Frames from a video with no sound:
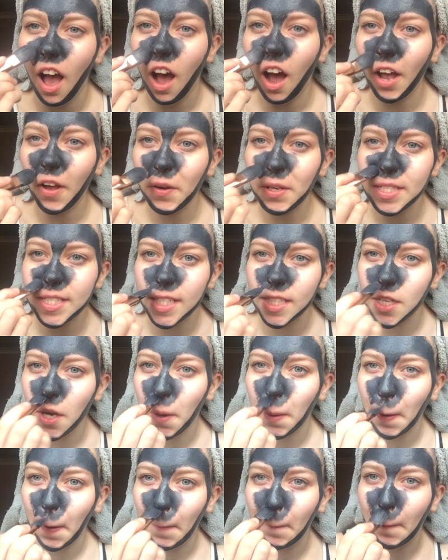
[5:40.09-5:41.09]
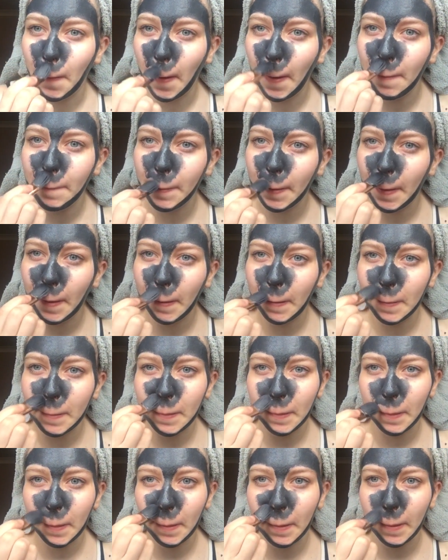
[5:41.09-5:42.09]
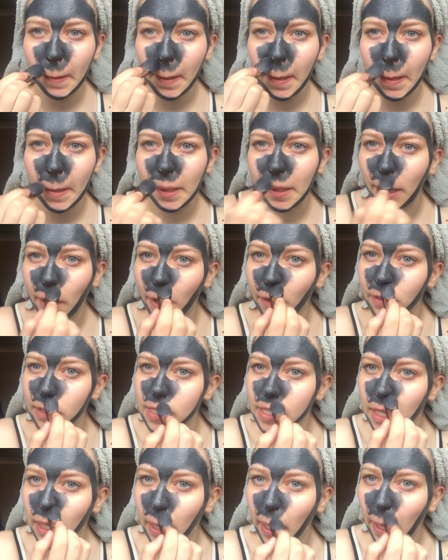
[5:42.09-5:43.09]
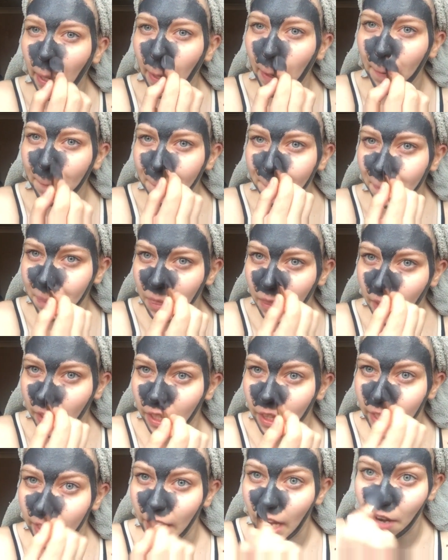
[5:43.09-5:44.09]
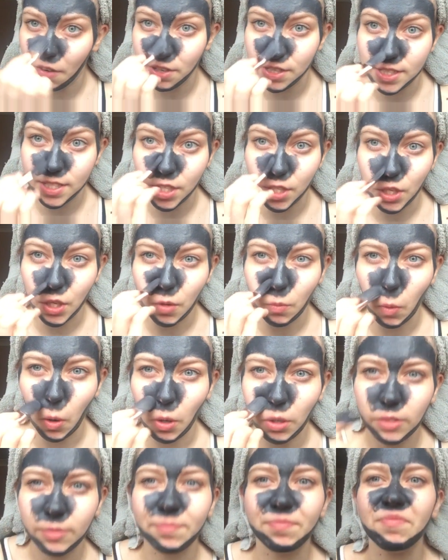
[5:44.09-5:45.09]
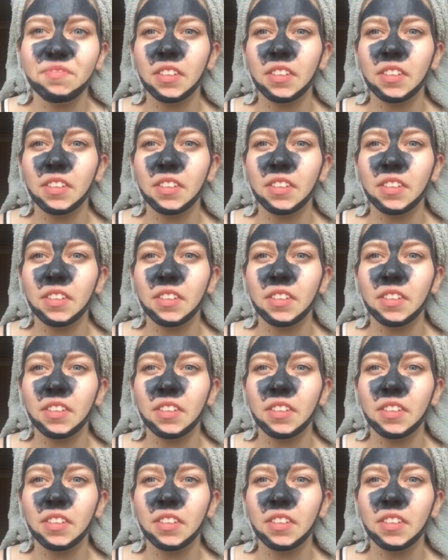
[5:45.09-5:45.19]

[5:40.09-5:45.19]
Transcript: I honestly don't get why, because the idea is to get it in the areas that you want.